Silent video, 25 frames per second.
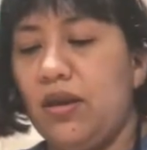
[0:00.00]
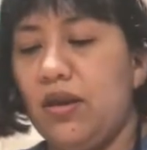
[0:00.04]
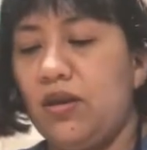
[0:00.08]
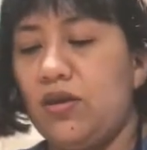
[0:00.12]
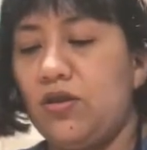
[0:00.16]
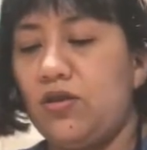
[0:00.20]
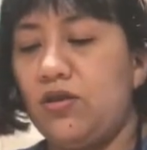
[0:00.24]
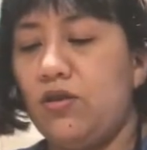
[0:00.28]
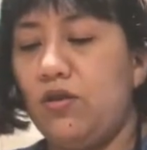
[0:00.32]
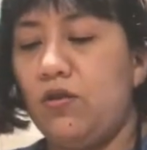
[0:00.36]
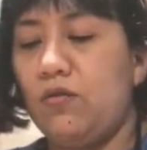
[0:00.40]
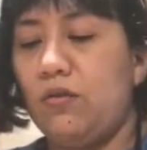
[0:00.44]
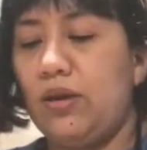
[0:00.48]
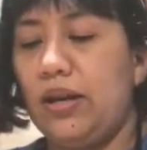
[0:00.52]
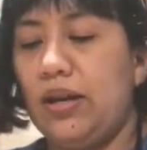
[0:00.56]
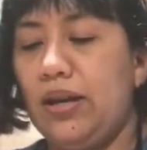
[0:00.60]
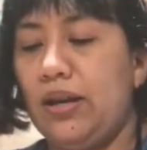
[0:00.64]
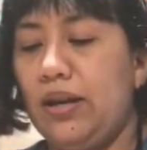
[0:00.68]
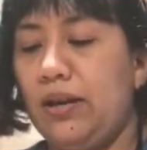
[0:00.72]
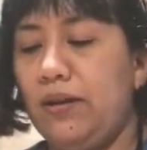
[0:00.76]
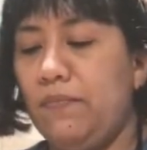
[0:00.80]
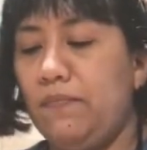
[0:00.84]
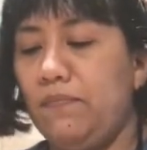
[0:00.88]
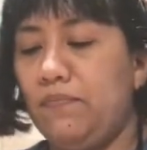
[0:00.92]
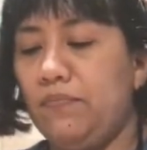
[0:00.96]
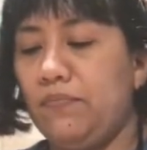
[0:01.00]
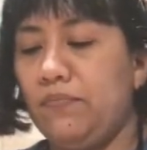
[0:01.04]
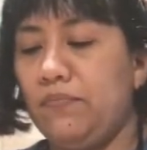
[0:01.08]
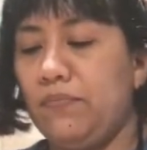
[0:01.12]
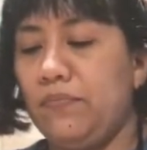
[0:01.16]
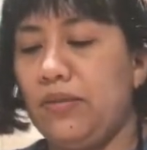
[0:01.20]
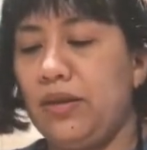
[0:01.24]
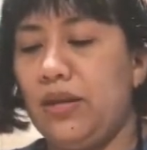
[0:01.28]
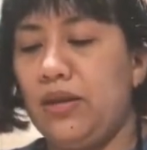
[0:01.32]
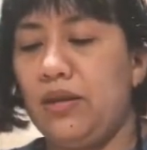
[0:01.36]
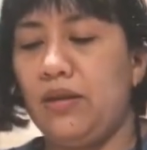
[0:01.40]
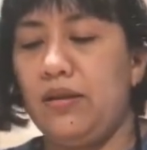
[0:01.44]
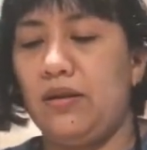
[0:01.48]
So
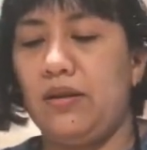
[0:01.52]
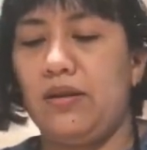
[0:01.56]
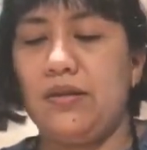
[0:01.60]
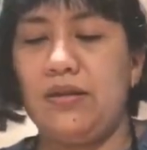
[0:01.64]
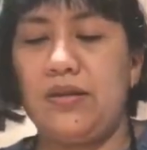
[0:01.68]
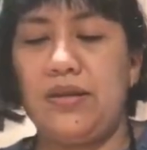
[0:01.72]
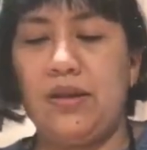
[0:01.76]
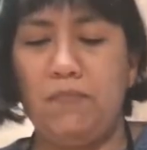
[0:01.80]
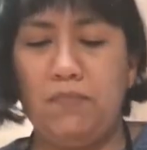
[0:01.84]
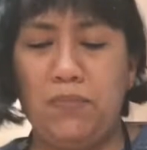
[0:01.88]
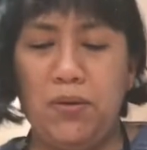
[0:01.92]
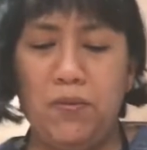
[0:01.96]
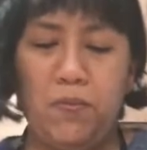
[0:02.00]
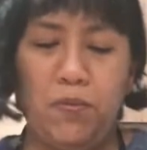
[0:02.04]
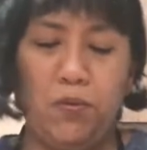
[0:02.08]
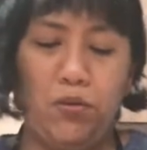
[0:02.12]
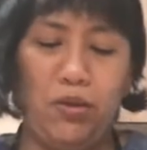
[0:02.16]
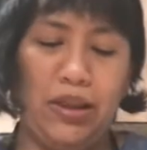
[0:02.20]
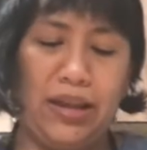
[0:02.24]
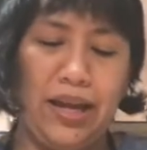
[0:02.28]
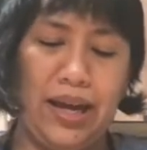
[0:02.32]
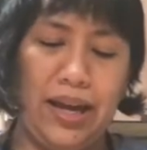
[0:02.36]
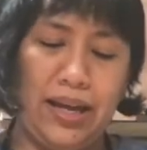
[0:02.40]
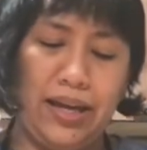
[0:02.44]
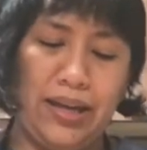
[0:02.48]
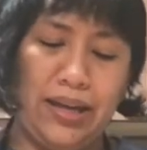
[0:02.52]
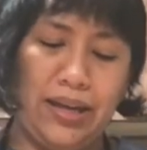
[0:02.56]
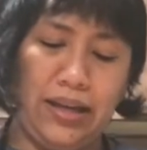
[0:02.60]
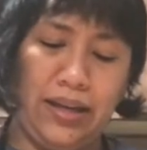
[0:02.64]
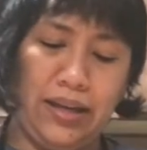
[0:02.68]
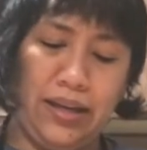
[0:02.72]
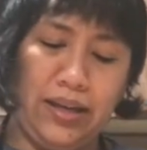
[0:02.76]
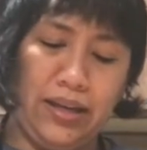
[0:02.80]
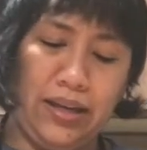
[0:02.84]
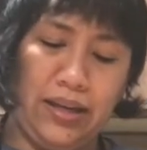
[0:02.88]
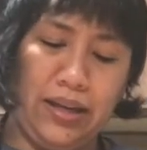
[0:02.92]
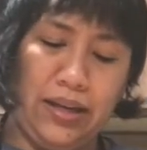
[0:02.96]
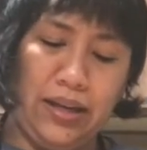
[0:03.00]
some people like
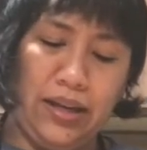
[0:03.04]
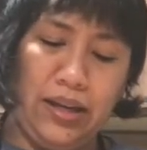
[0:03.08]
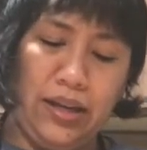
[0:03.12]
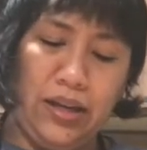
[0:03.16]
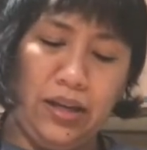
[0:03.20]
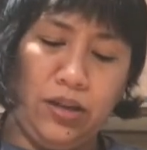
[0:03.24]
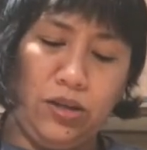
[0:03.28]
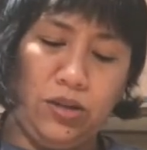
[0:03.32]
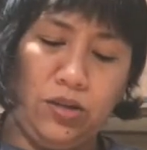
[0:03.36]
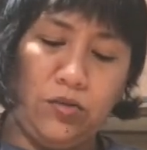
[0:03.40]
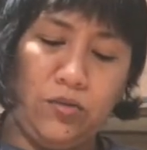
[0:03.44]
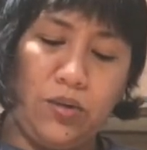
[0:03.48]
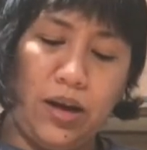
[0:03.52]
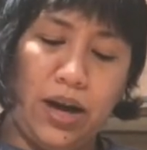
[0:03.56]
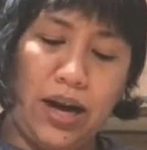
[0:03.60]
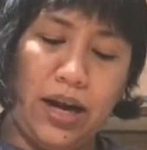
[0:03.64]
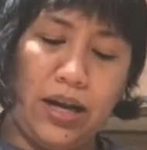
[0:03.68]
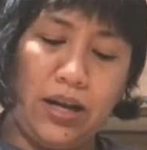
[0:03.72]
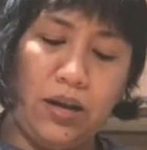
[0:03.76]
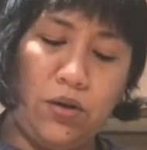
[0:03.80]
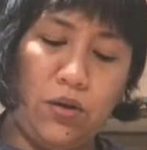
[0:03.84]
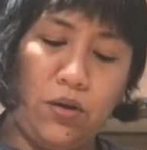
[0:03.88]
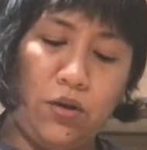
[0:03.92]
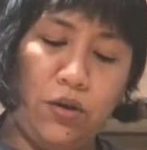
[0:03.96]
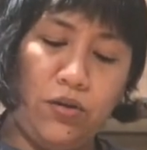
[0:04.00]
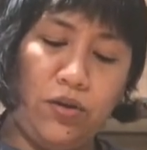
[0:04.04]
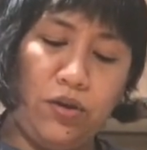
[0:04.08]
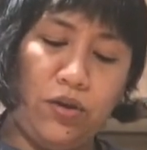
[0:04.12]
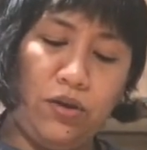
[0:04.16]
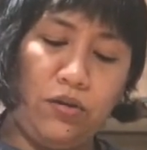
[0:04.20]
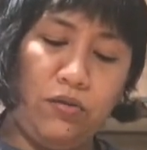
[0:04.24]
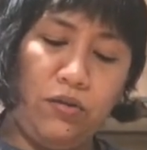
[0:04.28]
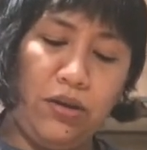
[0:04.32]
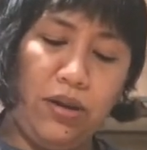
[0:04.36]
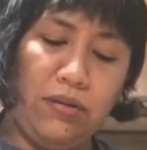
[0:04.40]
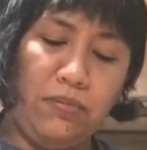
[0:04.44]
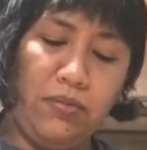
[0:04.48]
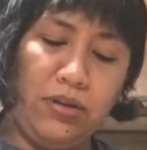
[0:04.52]
to add other
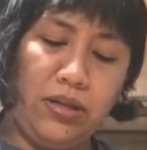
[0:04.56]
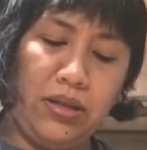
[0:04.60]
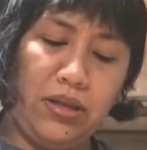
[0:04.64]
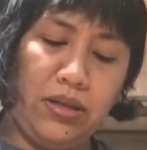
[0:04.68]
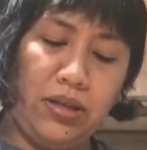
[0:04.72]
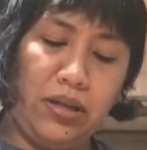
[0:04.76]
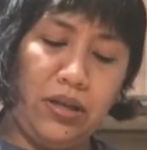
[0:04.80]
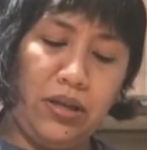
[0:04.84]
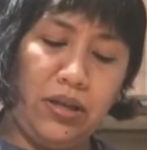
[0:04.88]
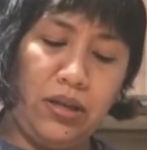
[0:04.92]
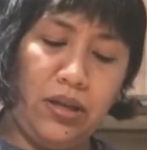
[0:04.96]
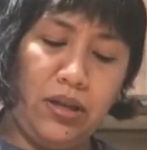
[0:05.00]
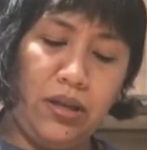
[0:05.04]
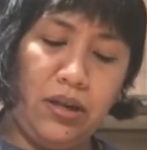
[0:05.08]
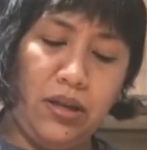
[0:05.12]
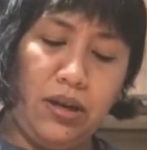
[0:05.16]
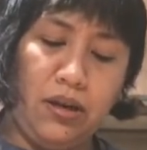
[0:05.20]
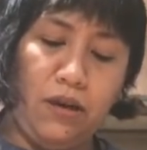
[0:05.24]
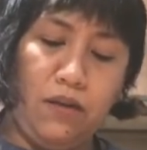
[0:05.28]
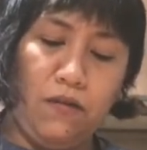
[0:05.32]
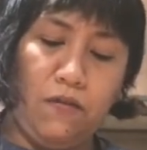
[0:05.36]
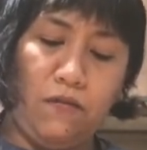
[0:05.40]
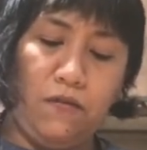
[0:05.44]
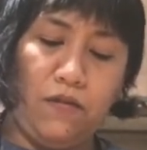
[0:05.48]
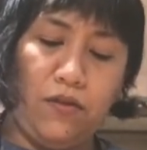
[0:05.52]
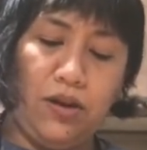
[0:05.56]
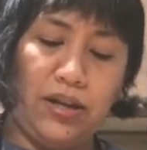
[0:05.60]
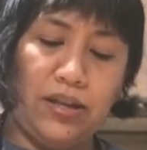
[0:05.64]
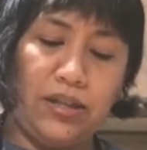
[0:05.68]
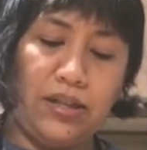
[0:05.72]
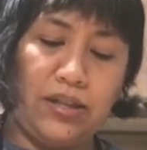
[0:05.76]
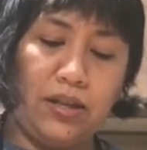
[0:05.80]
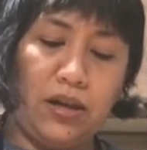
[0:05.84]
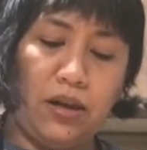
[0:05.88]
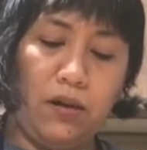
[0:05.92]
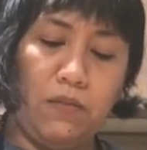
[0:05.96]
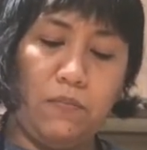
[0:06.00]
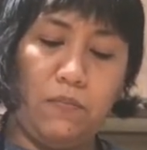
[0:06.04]
creams, for
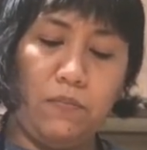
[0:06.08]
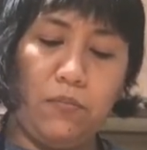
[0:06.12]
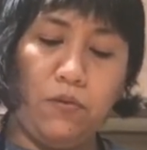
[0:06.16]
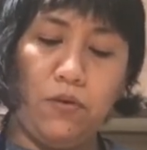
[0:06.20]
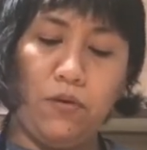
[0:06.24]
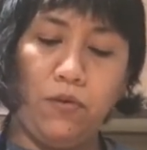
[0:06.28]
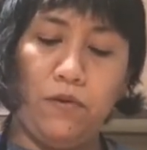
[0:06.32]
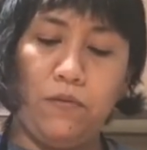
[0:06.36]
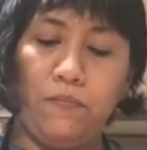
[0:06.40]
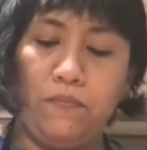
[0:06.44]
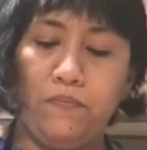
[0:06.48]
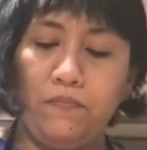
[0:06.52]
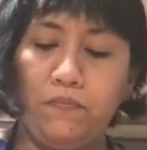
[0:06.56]
example